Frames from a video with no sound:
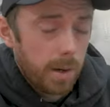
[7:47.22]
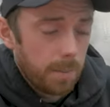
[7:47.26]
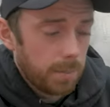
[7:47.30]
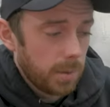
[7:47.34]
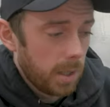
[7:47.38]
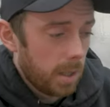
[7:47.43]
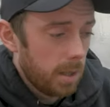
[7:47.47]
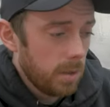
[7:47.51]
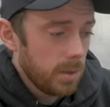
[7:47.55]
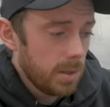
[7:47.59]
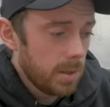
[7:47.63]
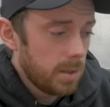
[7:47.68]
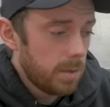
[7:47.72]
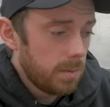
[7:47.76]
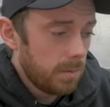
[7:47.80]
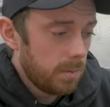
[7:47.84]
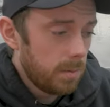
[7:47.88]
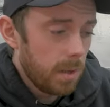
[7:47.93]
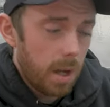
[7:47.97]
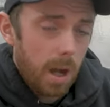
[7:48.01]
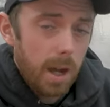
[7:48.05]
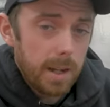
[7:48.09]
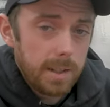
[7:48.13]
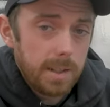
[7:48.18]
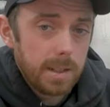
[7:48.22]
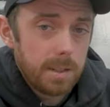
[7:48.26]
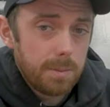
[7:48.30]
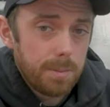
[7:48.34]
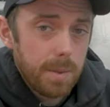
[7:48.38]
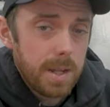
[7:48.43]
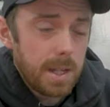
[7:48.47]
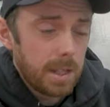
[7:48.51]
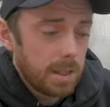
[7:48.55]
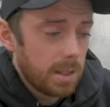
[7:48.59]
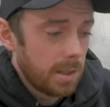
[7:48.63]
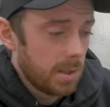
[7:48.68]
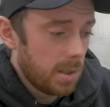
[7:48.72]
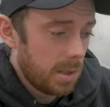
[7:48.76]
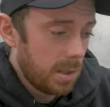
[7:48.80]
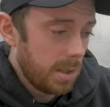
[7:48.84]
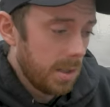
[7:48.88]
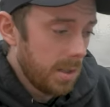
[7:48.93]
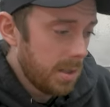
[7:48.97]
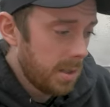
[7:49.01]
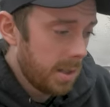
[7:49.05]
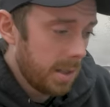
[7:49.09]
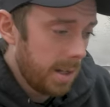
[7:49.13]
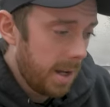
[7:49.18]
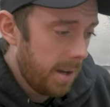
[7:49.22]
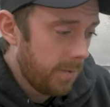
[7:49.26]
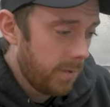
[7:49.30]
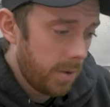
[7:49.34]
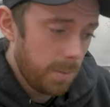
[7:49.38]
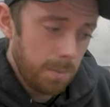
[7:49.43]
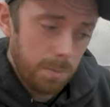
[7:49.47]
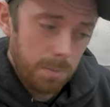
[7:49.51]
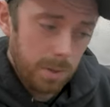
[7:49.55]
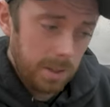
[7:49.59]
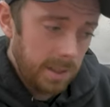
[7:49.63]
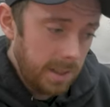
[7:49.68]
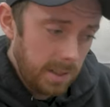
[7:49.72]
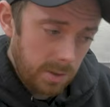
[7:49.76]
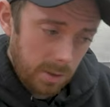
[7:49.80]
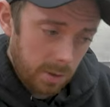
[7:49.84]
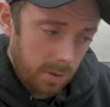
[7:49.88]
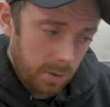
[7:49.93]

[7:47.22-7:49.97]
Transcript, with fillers: reptiles, and I did make this list and have complete